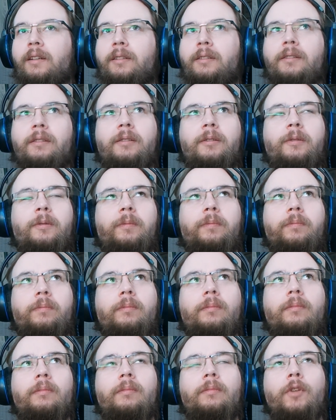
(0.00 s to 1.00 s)
uh,
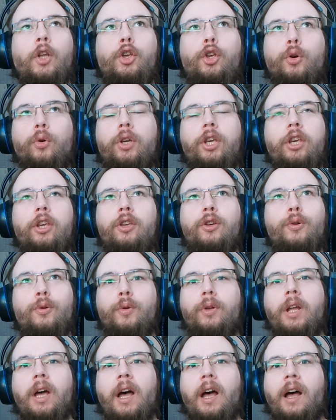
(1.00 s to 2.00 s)
Yuki
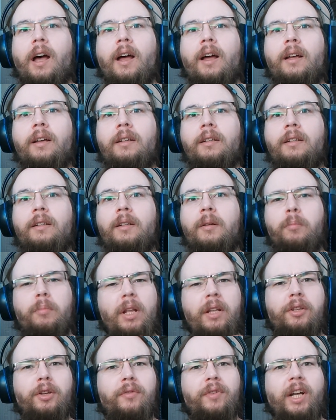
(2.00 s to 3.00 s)
Yuna,
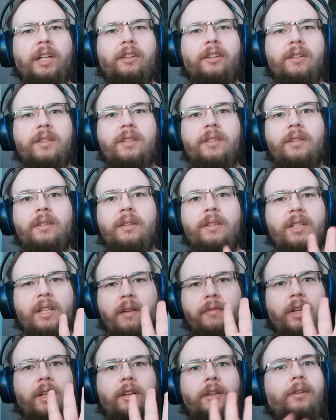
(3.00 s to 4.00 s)
plenty of others,
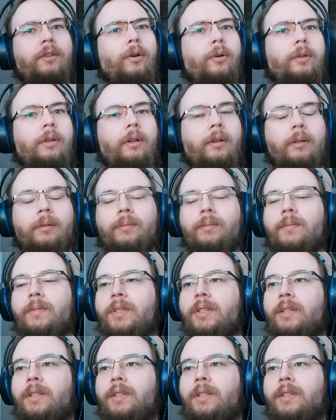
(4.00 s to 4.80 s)
seven in total.